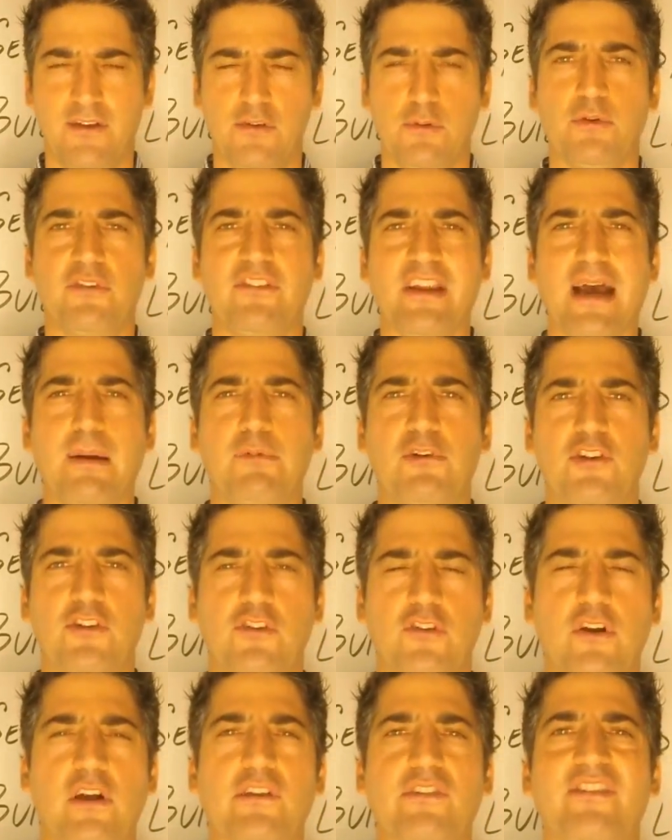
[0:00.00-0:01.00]
To establish
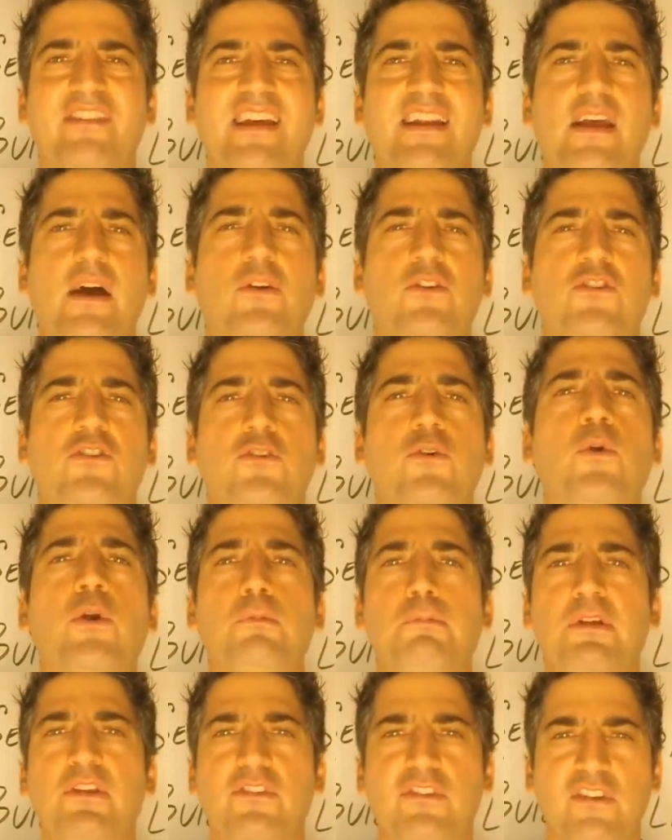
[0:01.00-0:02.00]
trust, send out
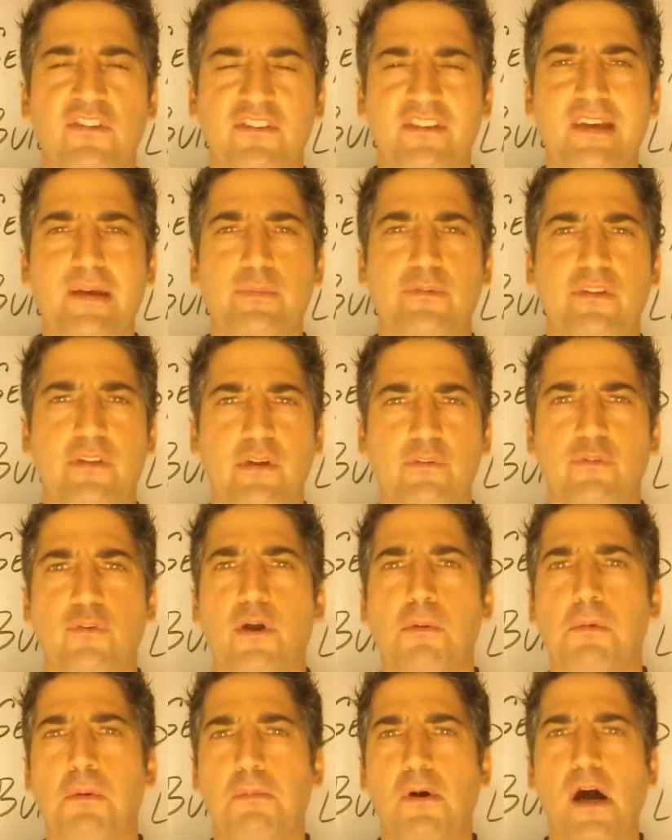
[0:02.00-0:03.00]
short business tips in the
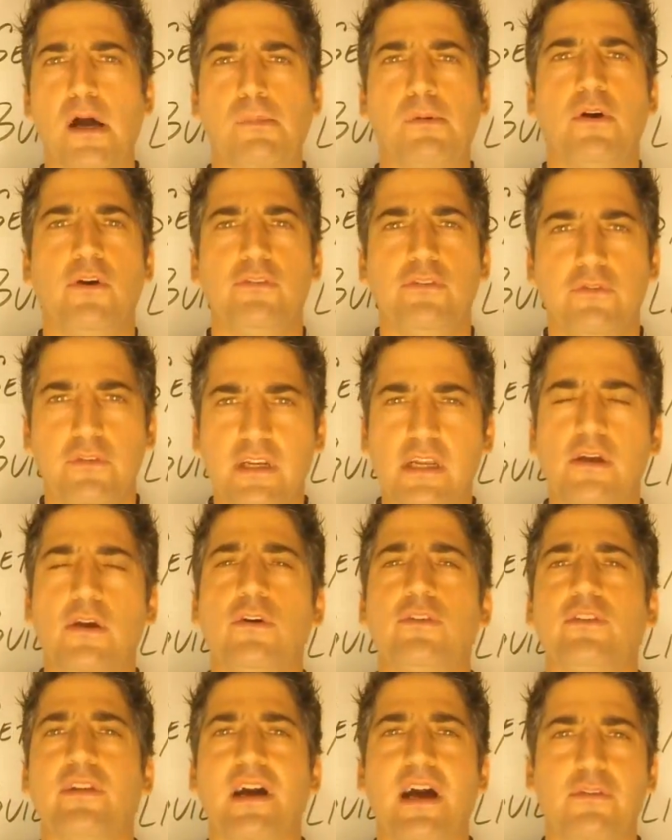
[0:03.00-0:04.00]
form of blog posts,
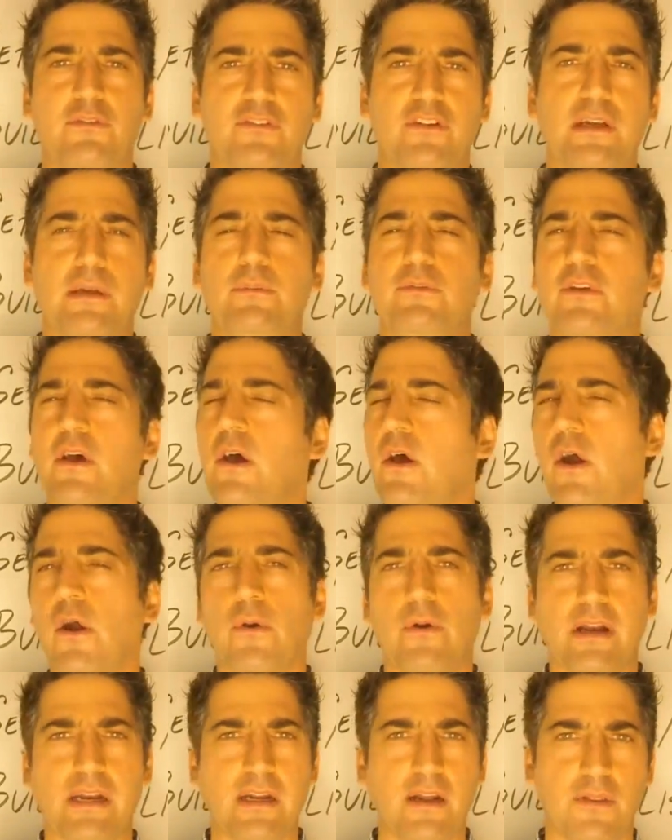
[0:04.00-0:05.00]
videos, live streams,
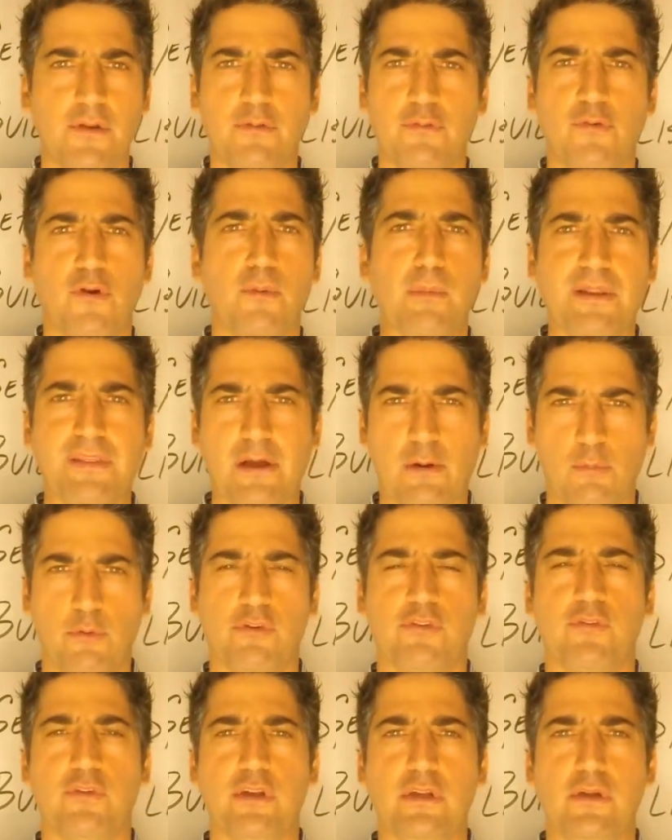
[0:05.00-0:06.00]
or any other format that
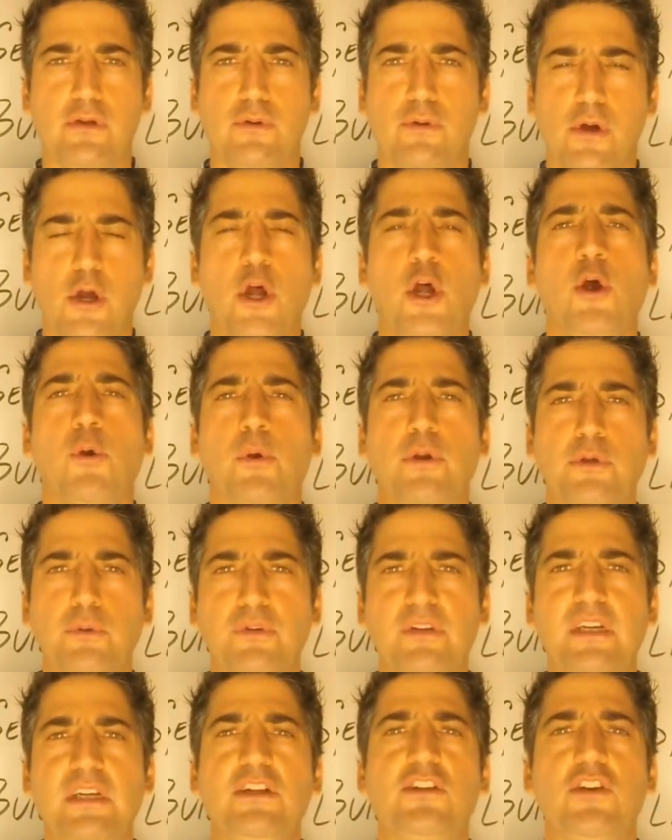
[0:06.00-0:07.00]
works for you where
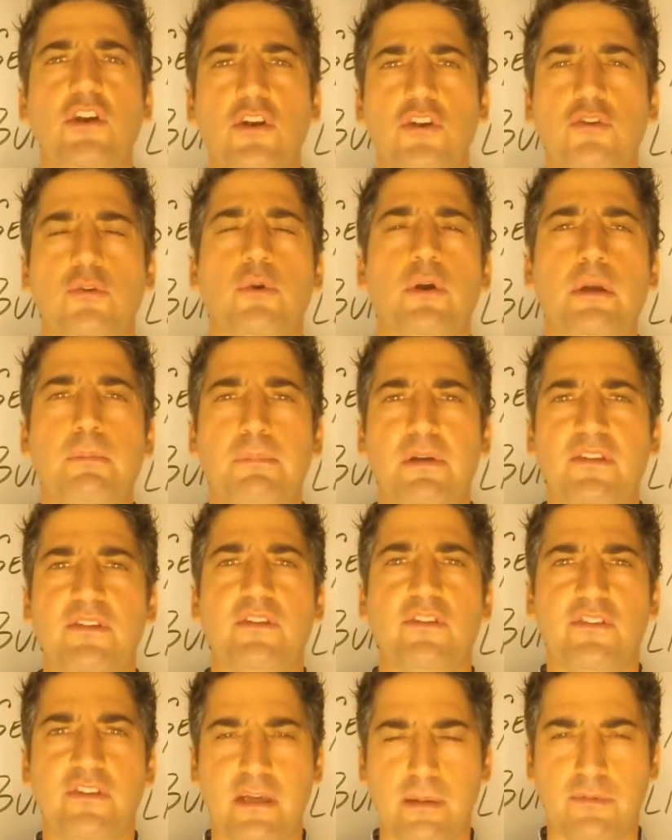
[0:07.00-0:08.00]
you teach short
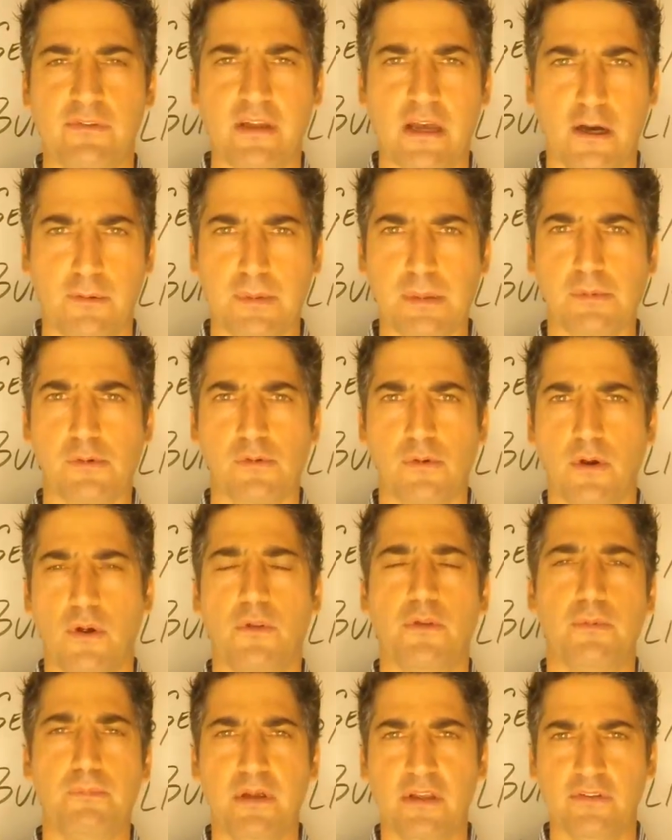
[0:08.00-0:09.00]
business tips to help people
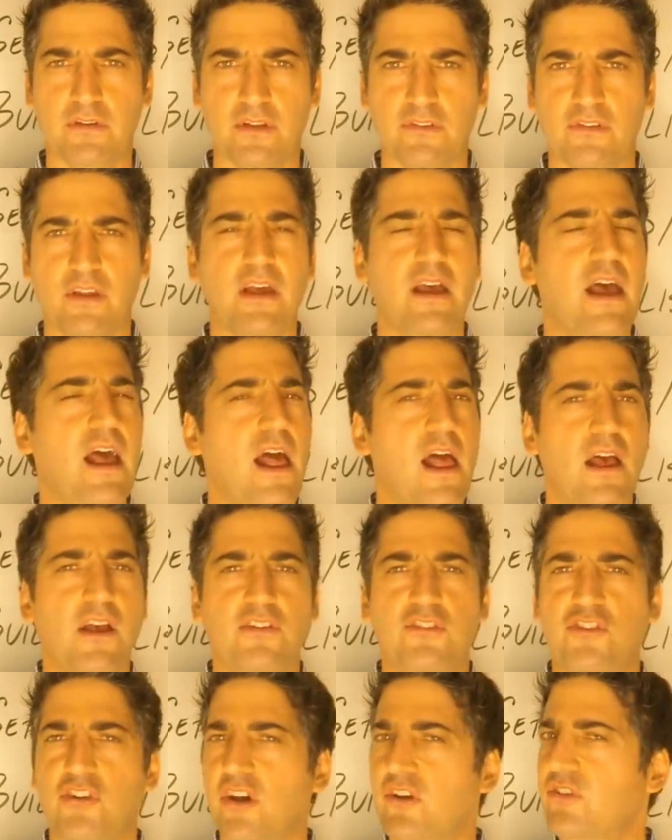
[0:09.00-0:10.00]
grow their business.
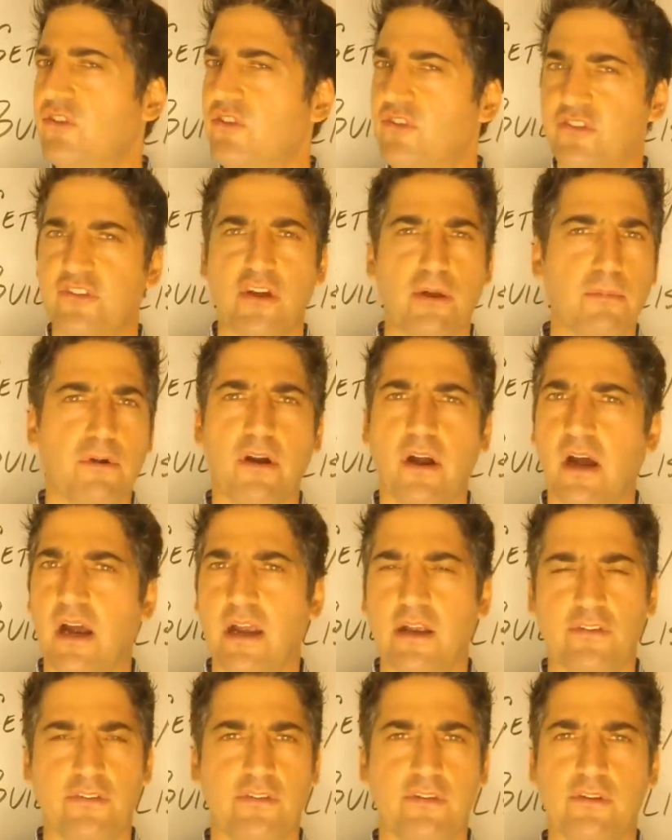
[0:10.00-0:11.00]
Just
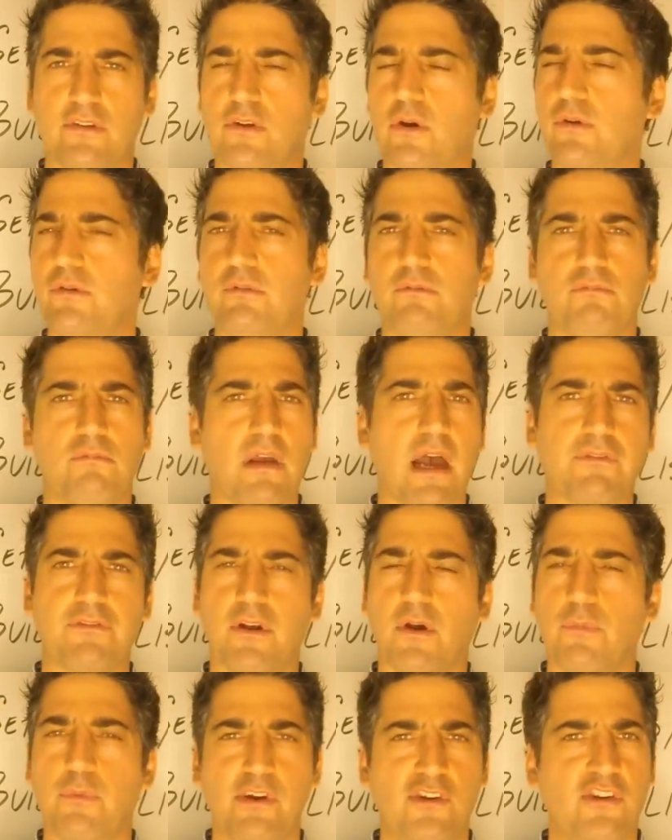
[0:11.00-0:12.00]
summarize. Don't have
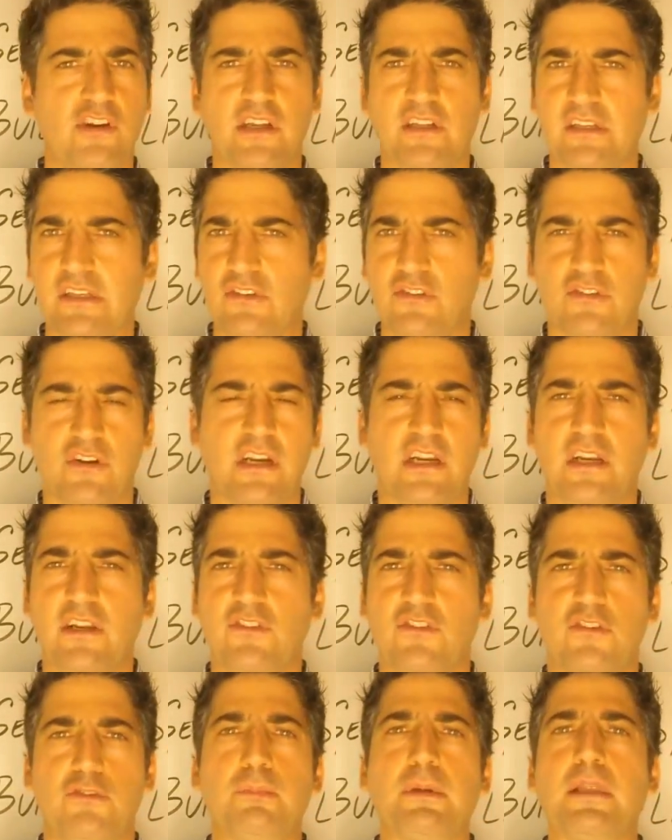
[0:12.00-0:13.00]
to originate these
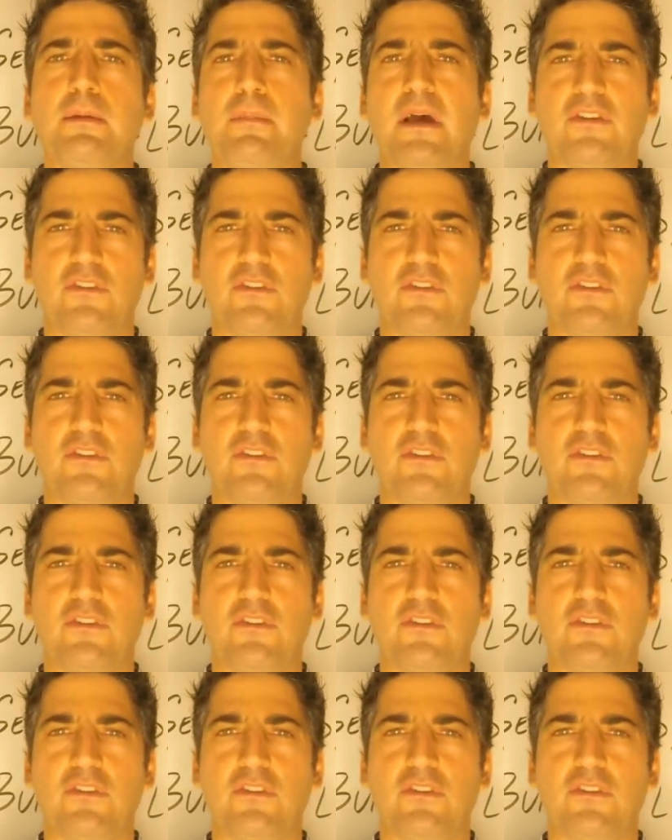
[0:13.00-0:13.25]
trainings, just be the